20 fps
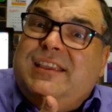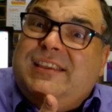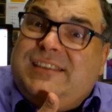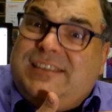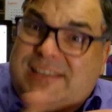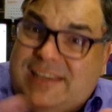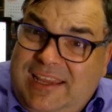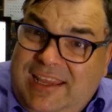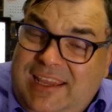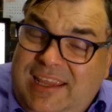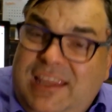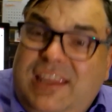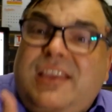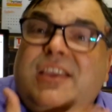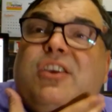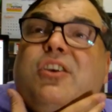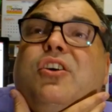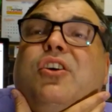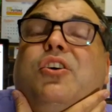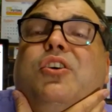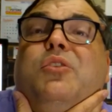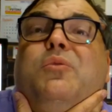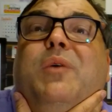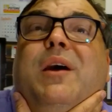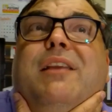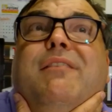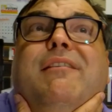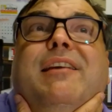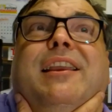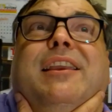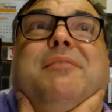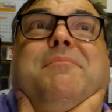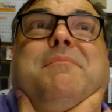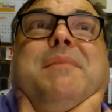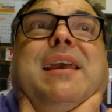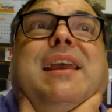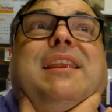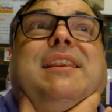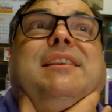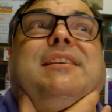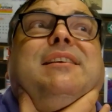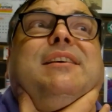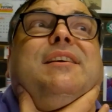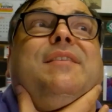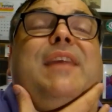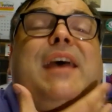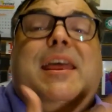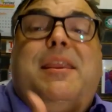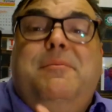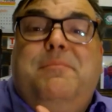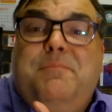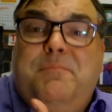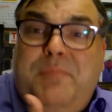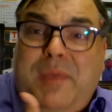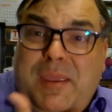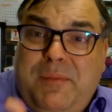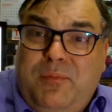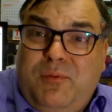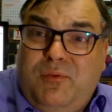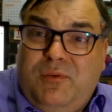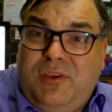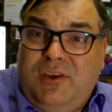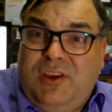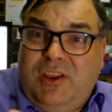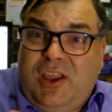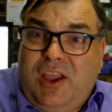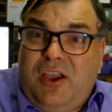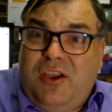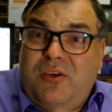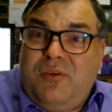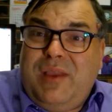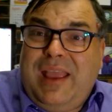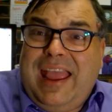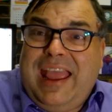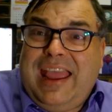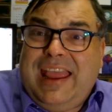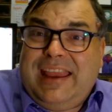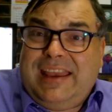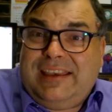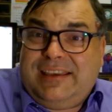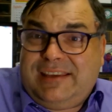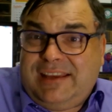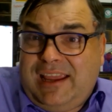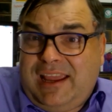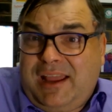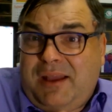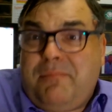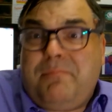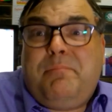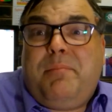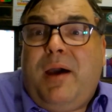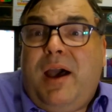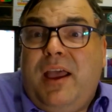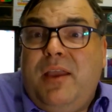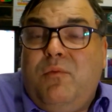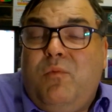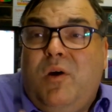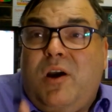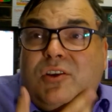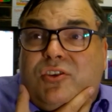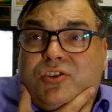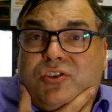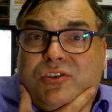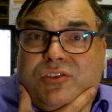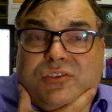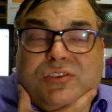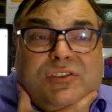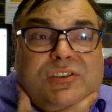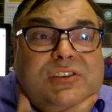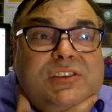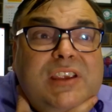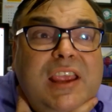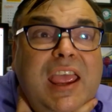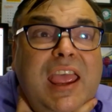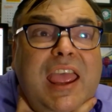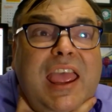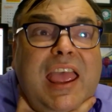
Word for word: see who do I recommend that people can go and uh, buy watches.